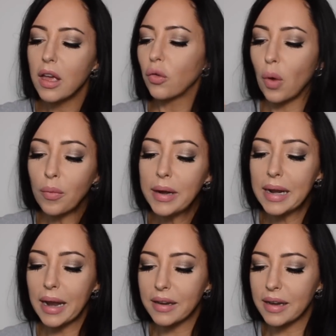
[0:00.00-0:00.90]
So I'm really
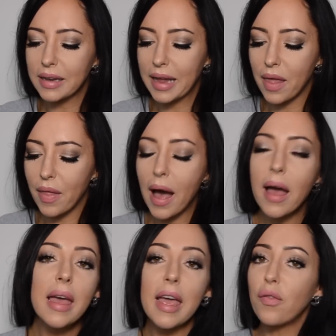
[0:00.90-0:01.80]
glad I didn't get
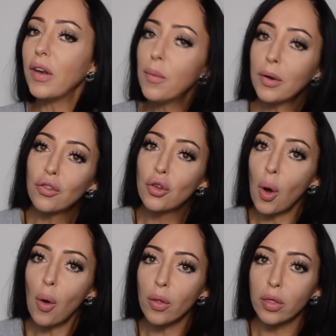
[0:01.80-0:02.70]
that. If anyone's
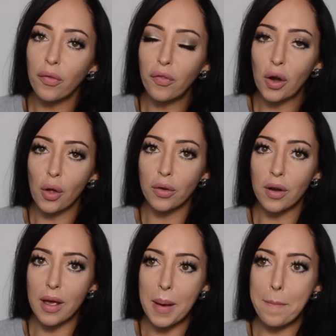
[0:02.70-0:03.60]
got the full-on